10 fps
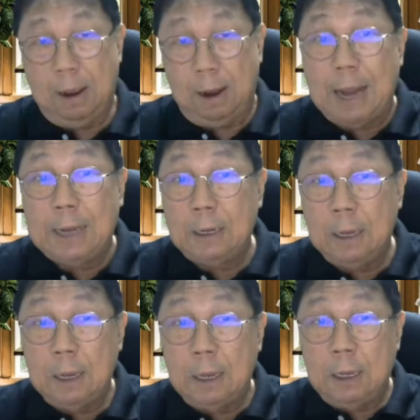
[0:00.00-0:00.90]
All right.
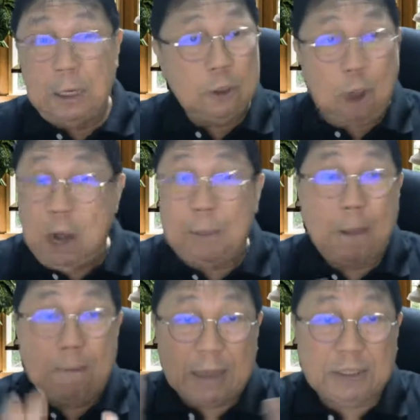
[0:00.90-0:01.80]
It's all
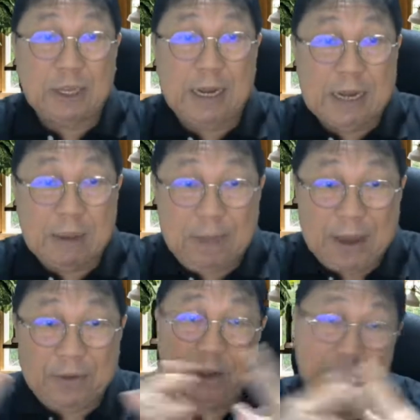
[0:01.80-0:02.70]
about mastering the
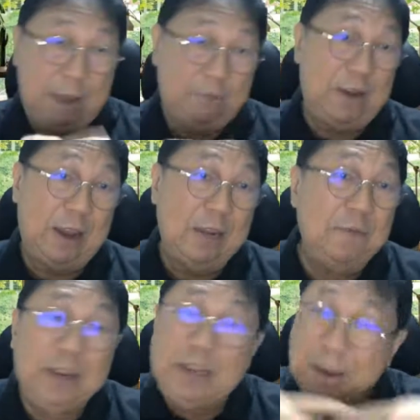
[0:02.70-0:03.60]
basic, my friend.
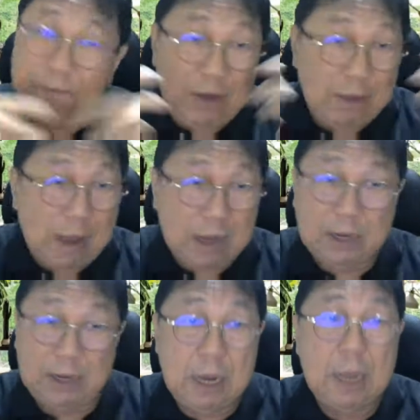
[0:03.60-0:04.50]
Even in affiliate
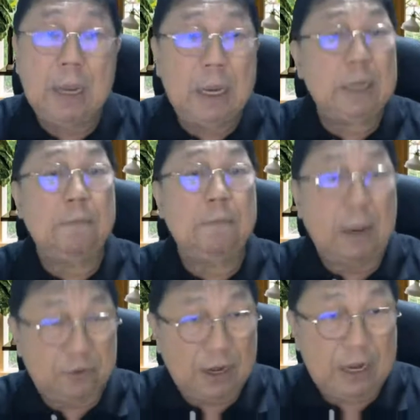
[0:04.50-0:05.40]
marketing, it is
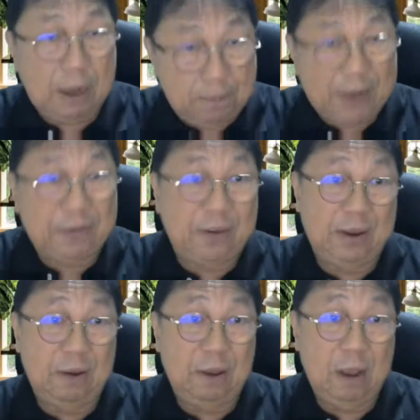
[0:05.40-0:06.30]
mastering the
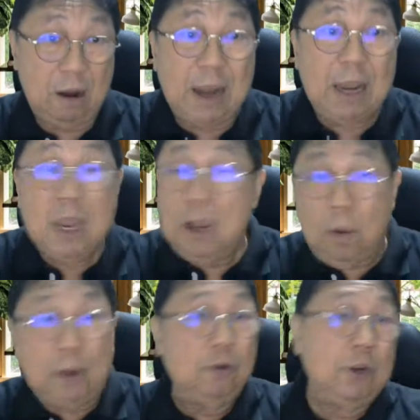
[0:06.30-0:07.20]
basic. All right.
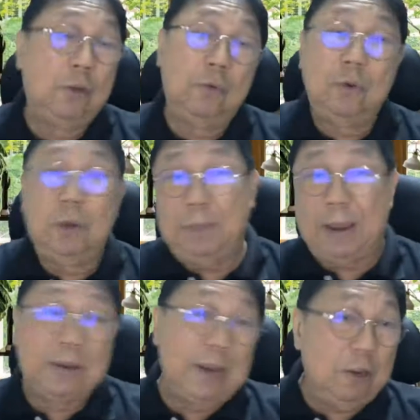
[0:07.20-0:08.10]
What you need to do is
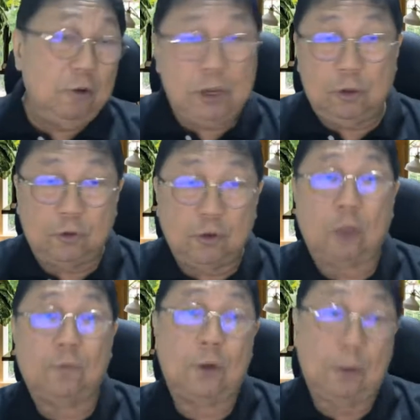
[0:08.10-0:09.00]
basically you need to
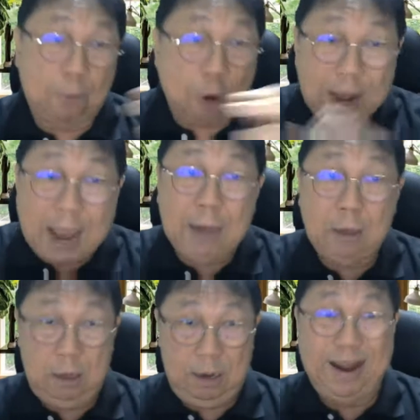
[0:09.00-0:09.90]
source for the product.
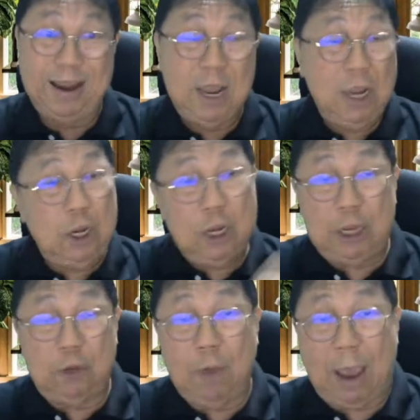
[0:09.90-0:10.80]
All right. You
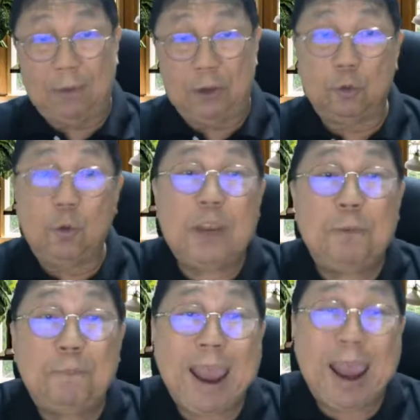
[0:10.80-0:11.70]
need to have a
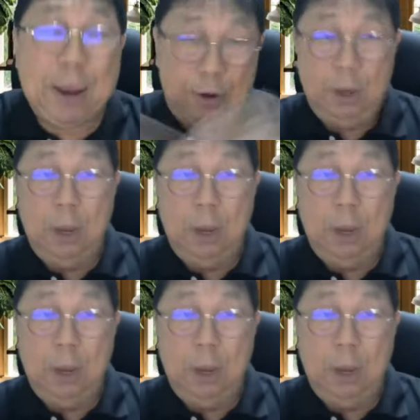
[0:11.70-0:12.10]
squeeze page.